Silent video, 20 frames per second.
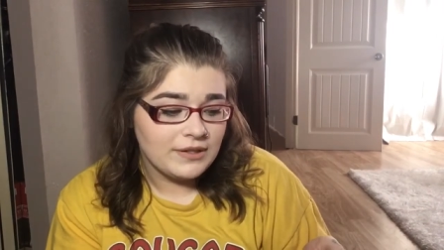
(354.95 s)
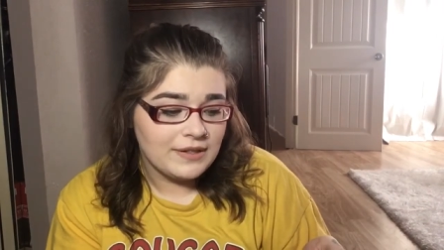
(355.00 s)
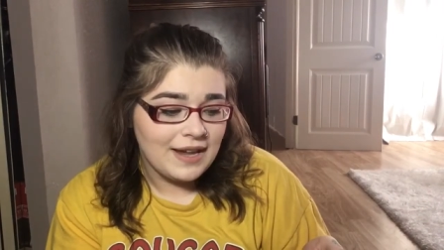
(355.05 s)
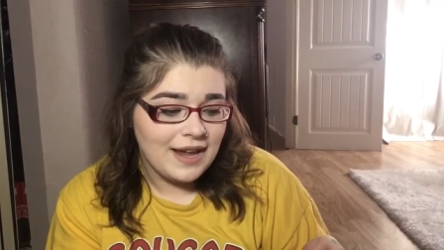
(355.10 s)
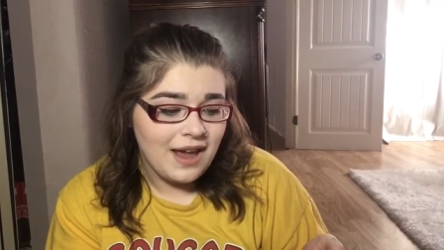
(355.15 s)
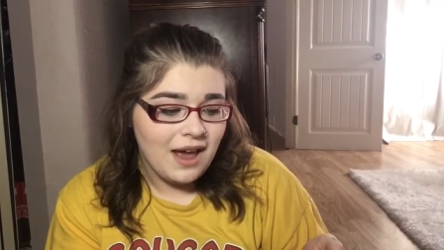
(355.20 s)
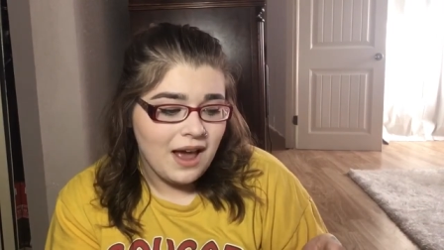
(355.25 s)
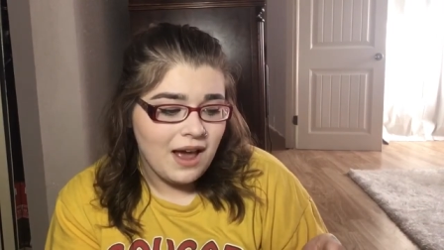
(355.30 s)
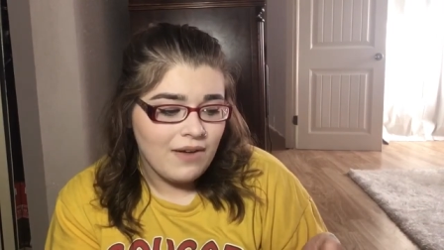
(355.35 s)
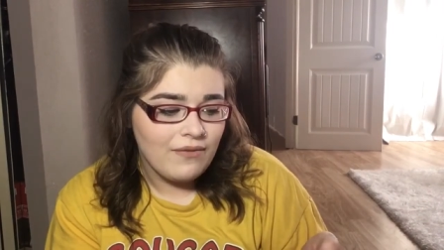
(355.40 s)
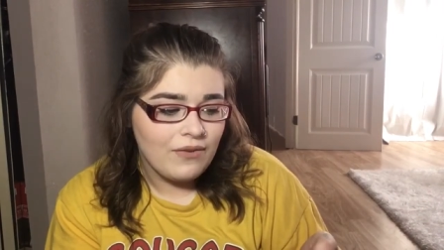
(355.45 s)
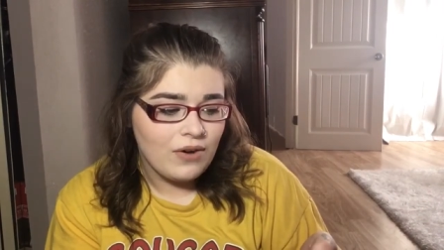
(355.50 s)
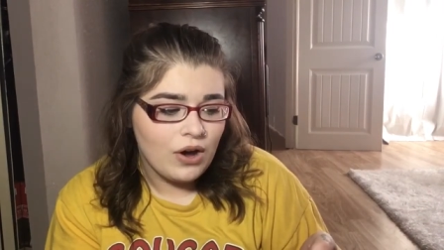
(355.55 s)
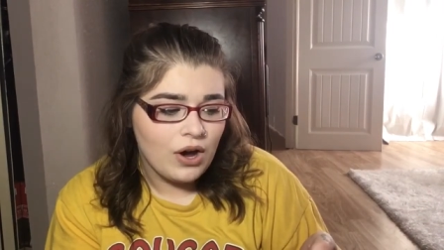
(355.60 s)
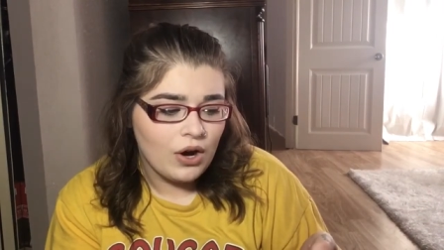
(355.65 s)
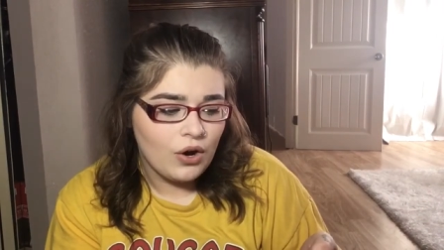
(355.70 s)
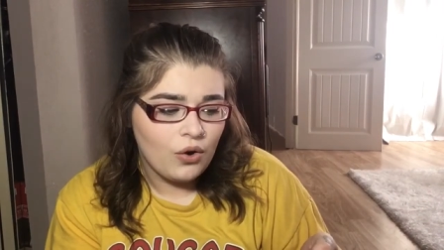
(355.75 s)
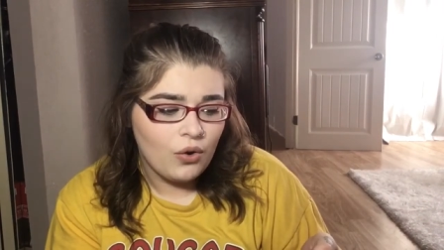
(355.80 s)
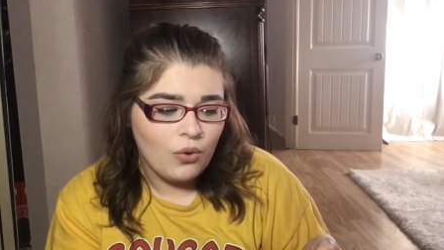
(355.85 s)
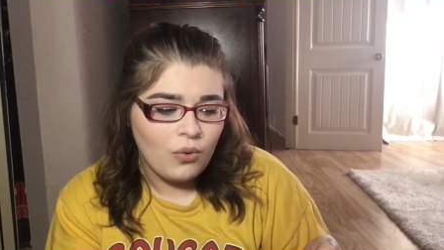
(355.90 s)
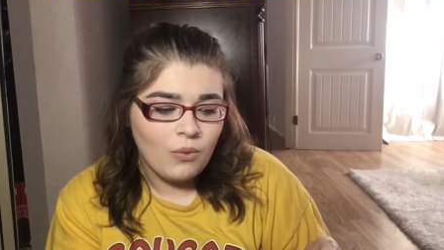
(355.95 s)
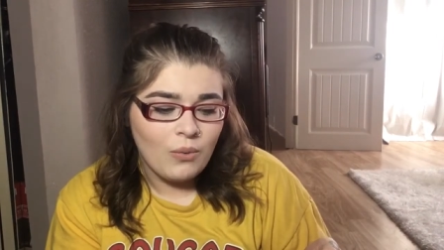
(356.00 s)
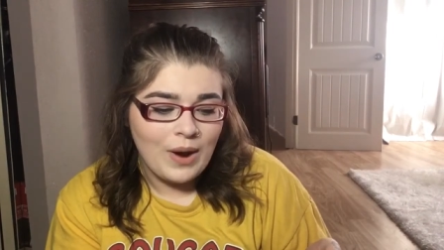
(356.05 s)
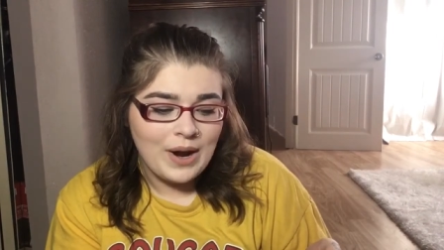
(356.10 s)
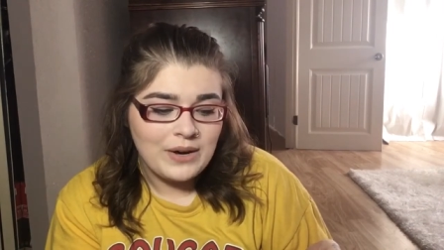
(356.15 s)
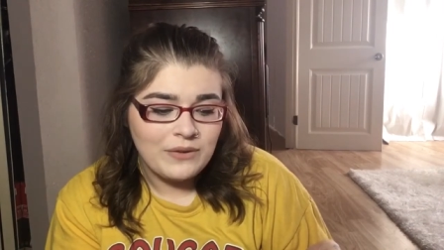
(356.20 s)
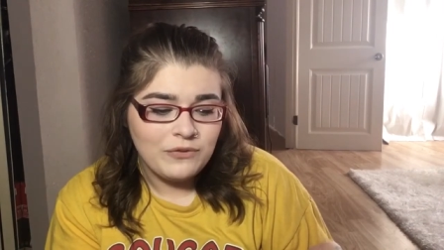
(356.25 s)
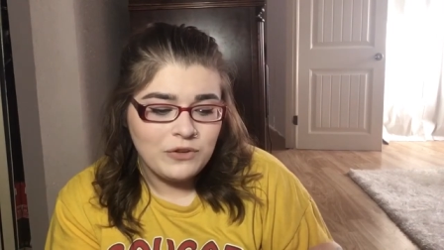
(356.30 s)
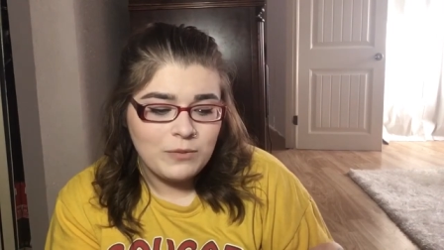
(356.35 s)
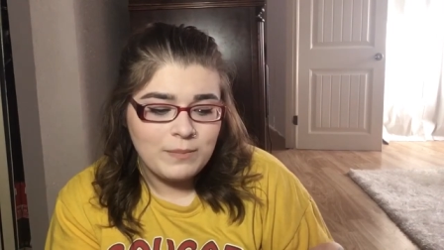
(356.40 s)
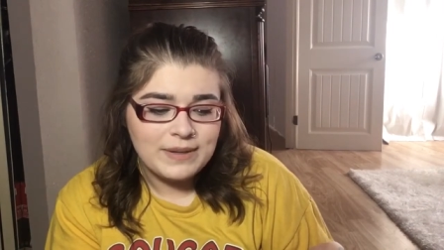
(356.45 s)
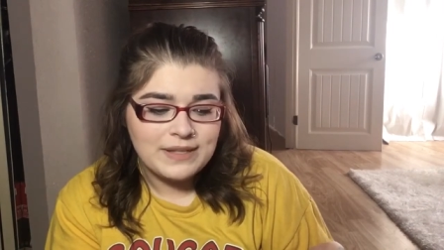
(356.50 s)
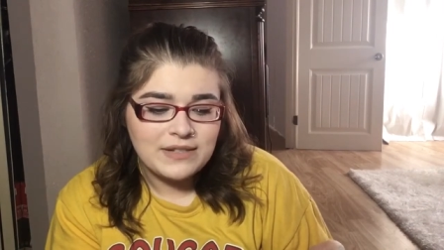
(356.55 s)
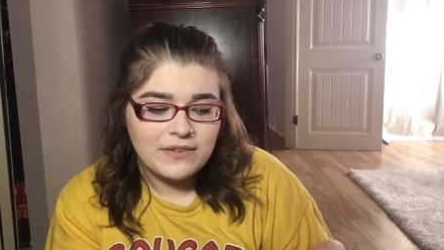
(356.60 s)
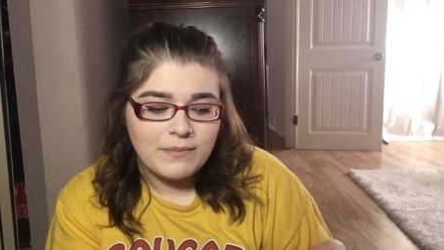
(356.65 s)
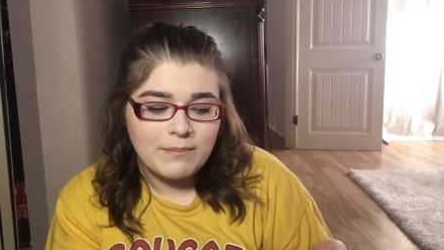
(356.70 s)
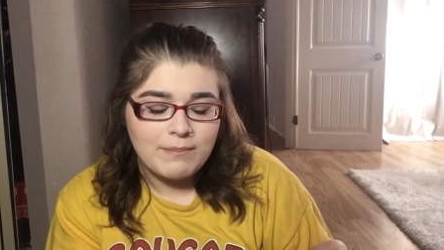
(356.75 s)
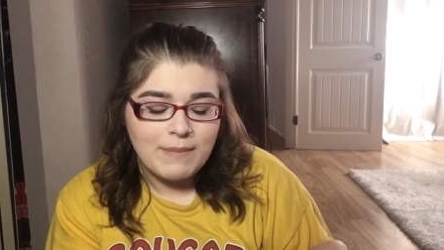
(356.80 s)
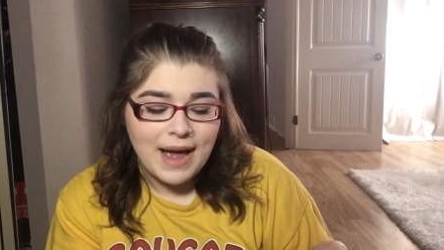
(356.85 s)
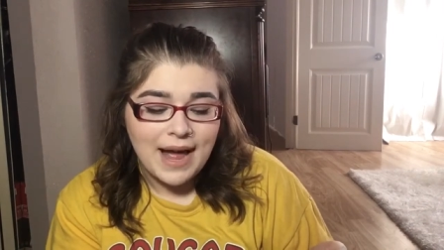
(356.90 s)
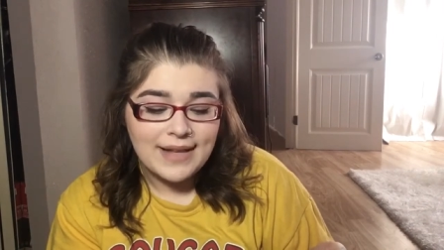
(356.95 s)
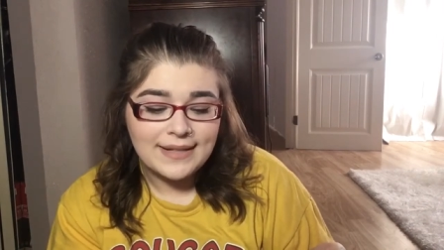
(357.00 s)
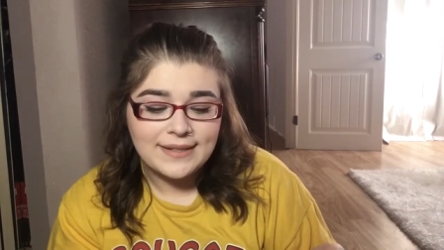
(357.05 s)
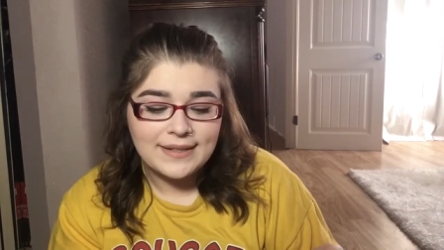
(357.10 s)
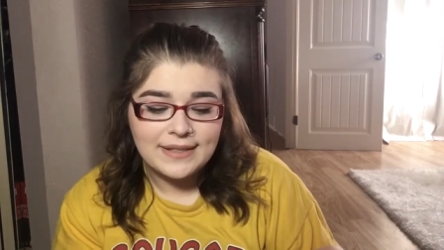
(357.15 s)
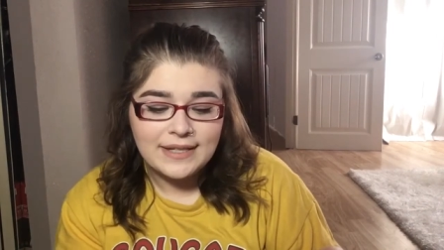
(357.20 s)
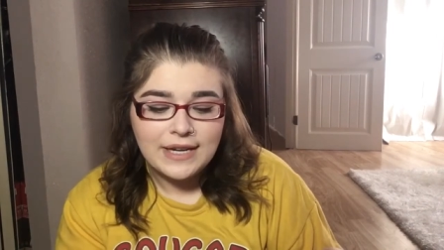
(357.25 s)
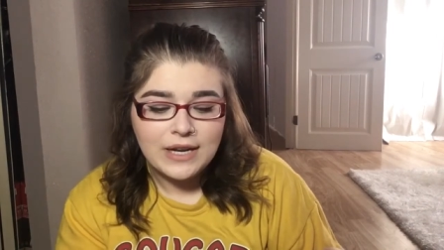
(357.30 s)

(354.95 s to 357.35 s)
They have quite a few bits of mattes in